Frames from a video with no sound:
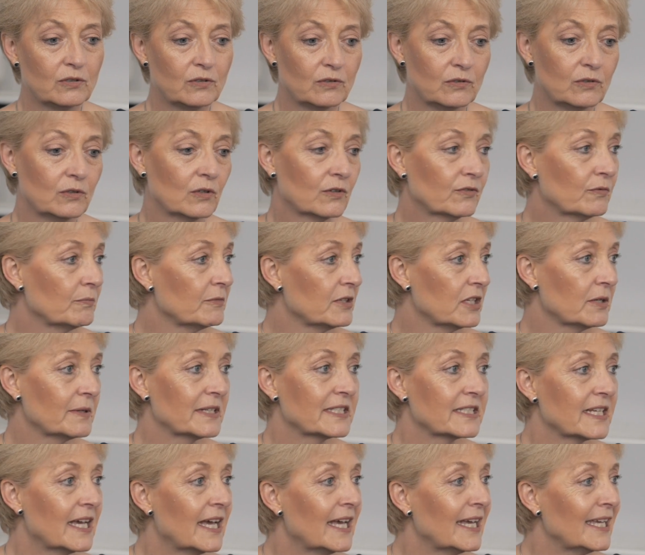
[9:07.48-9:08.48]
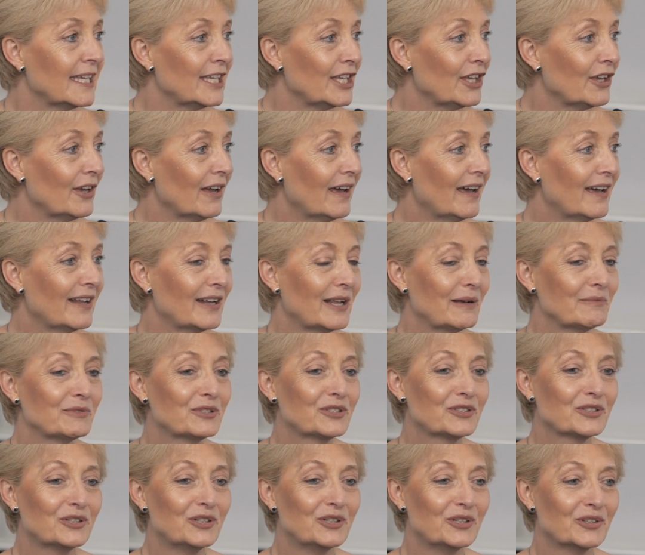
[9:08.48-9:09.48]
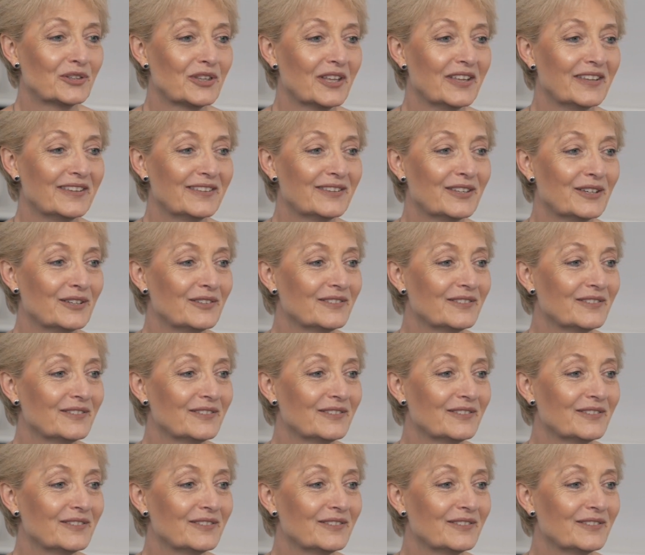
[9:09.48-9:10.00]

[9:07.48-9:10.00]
You're from the USA, and I'm sure